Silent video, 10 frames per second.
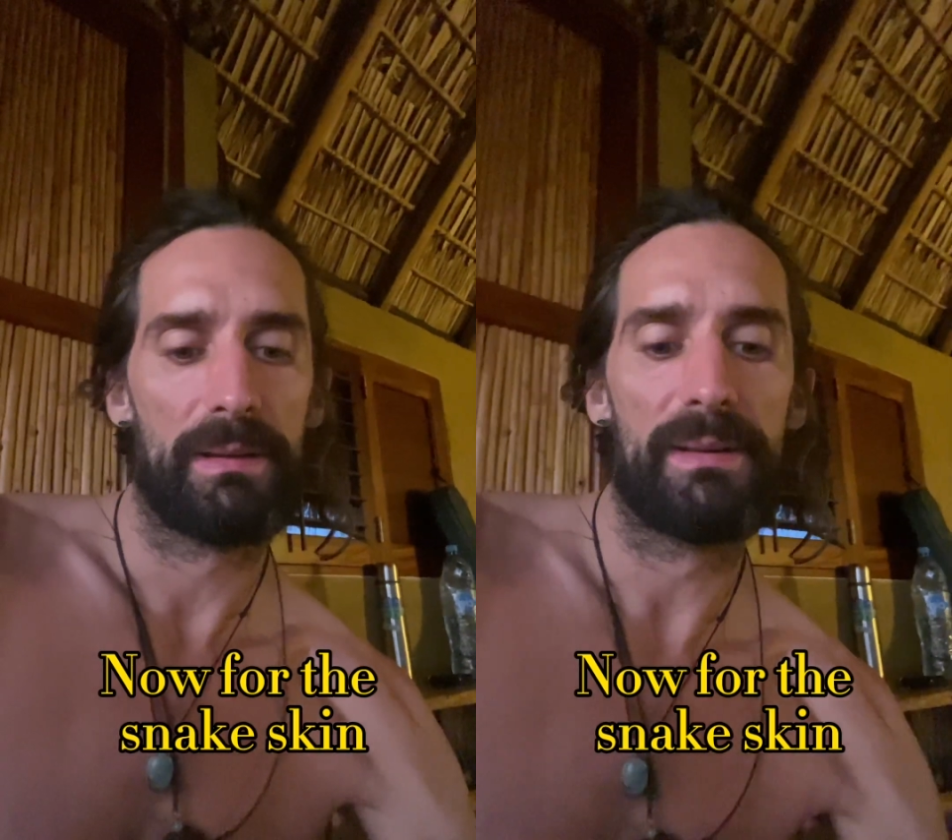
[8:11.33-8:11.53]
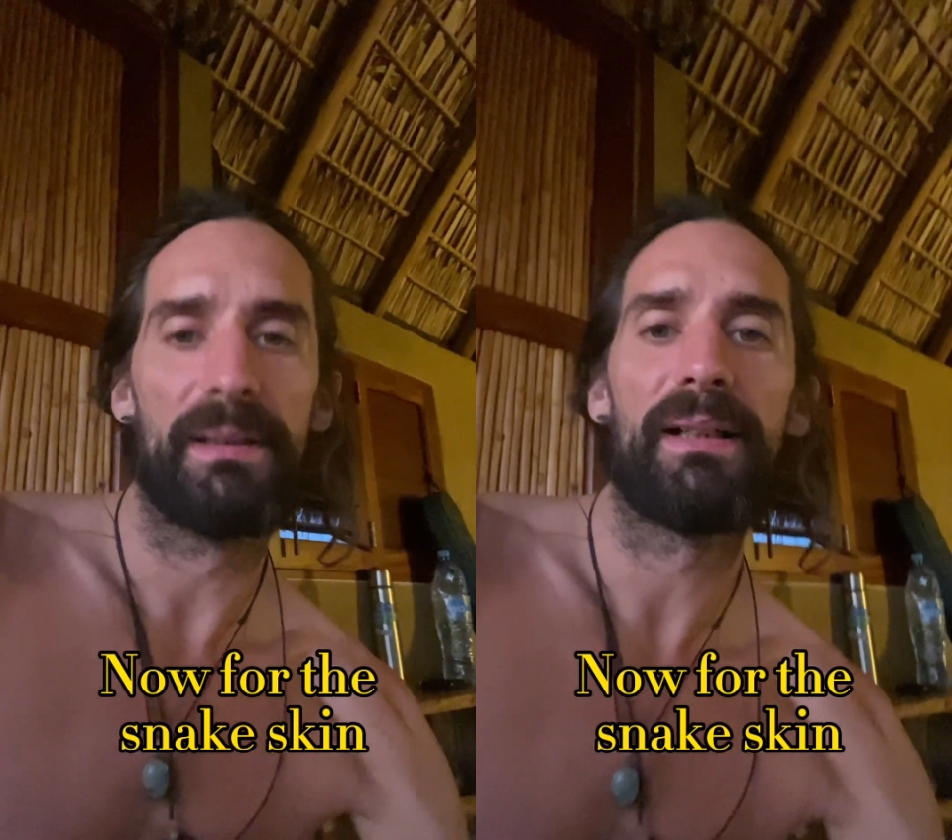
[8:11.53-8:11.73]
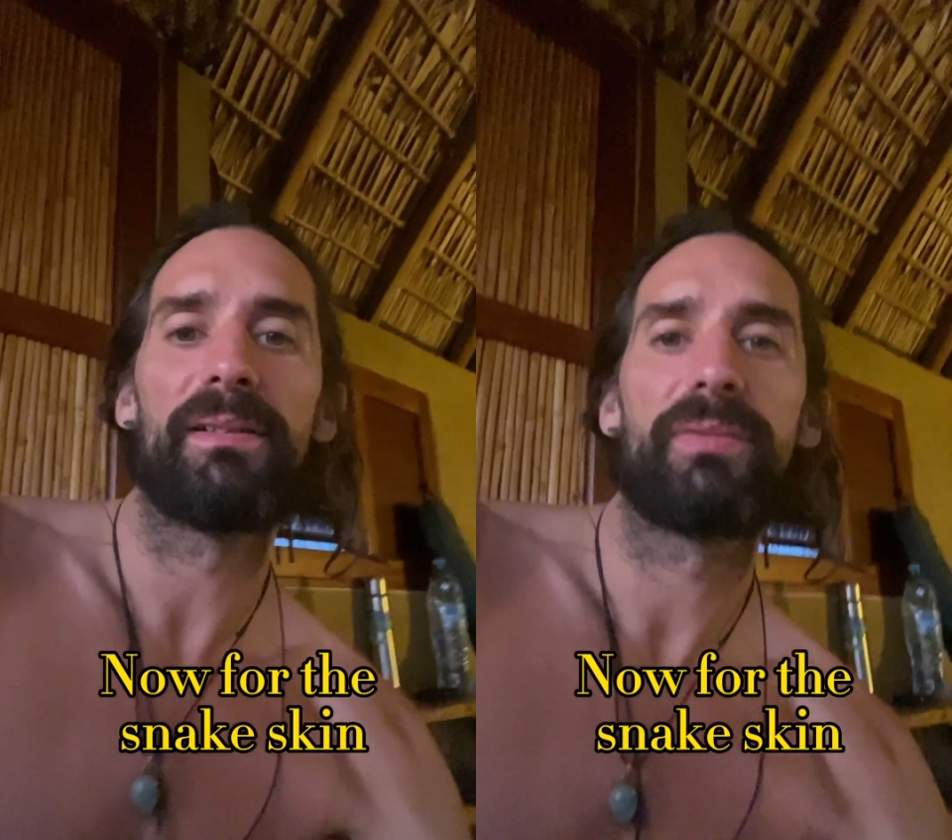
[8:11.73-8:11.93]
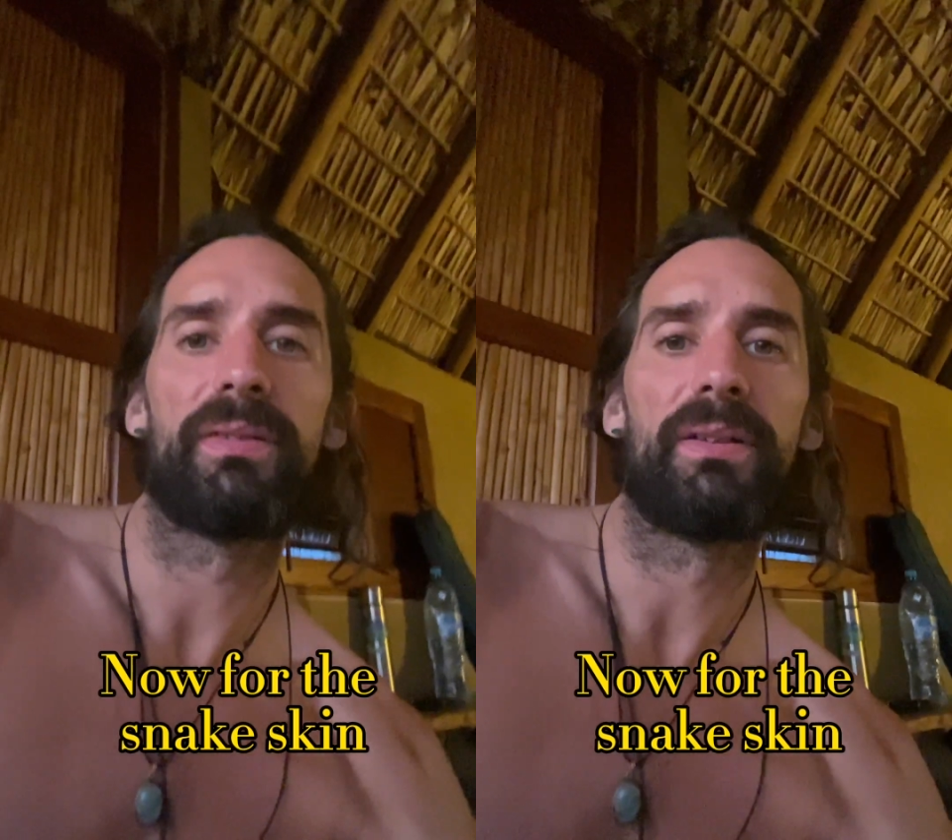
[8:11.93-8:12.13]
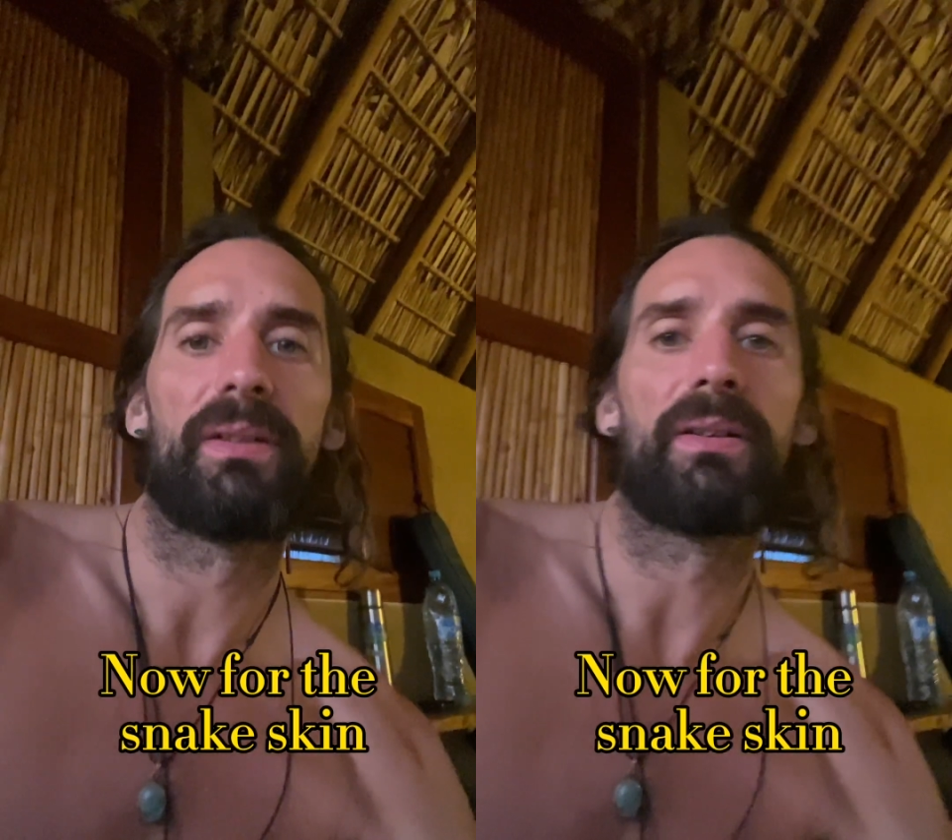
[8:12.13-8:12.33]
Now
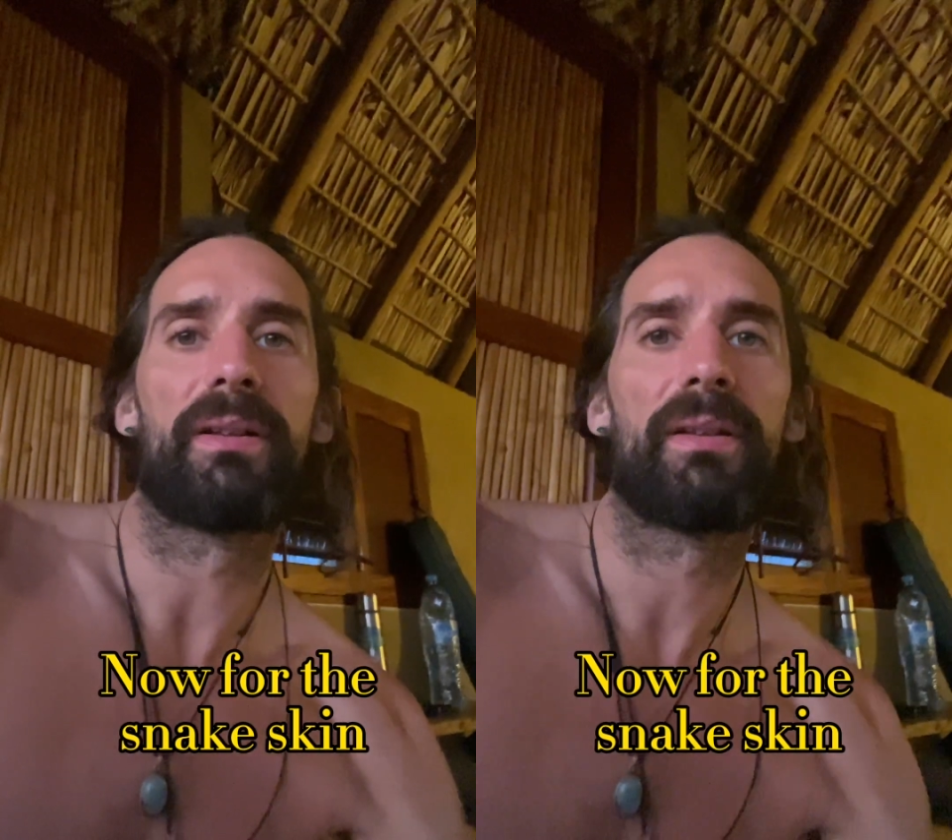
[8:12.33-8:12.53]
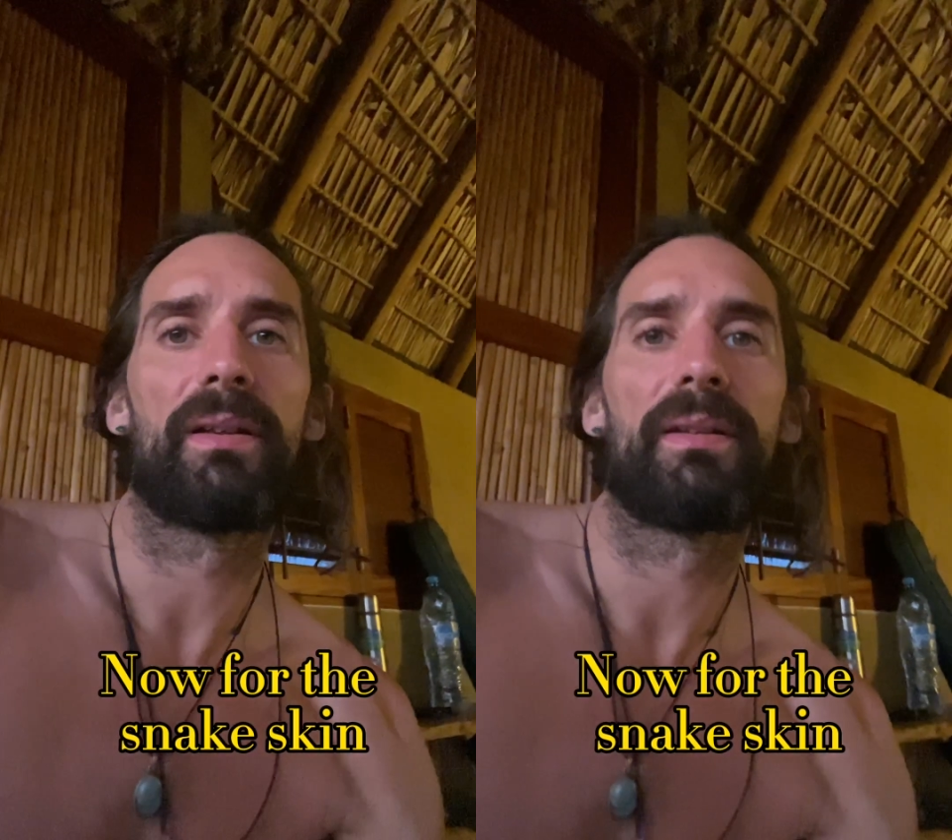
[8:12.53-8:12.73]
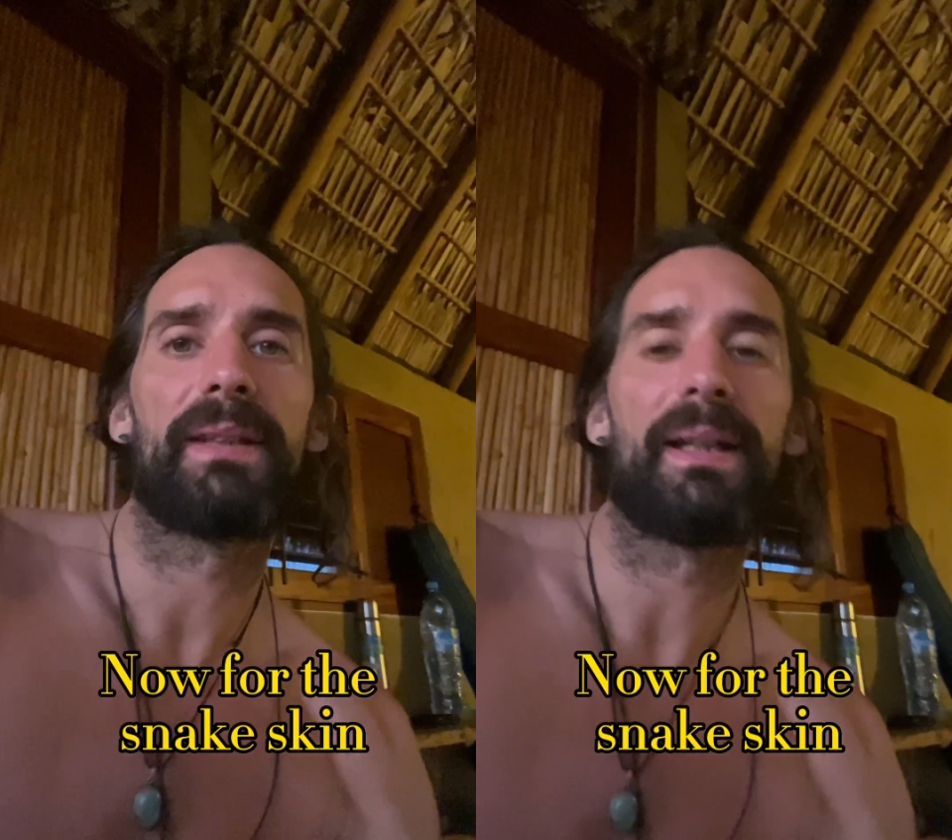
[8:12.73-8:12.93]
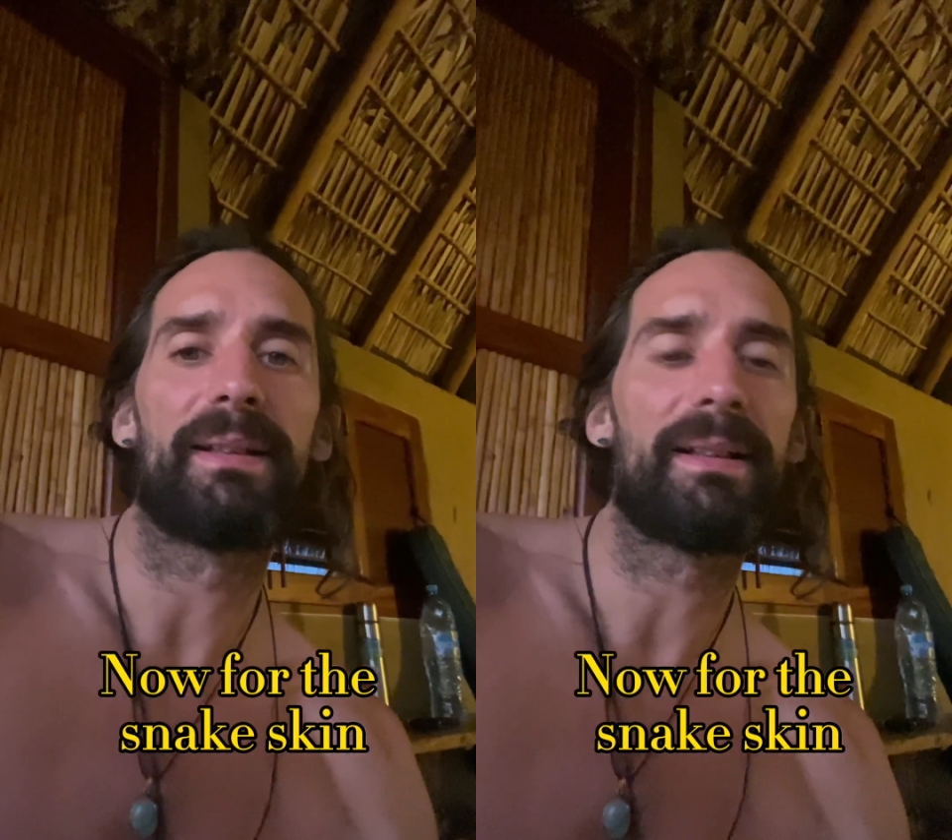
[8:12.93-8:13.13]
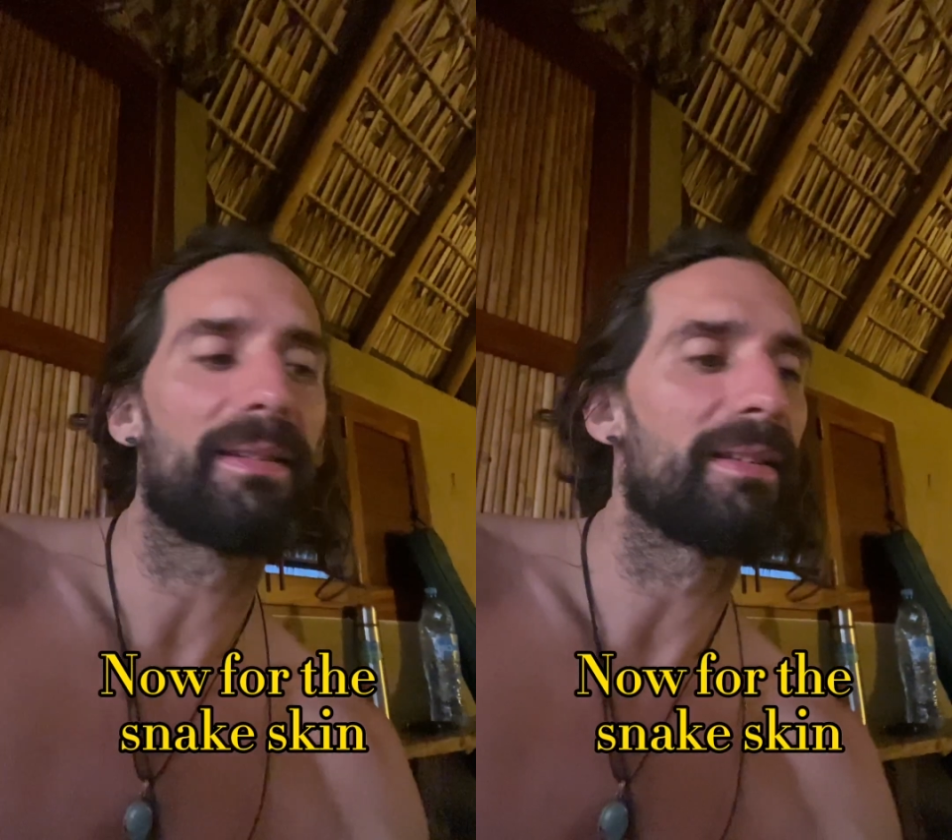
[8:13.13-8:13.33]
for tanning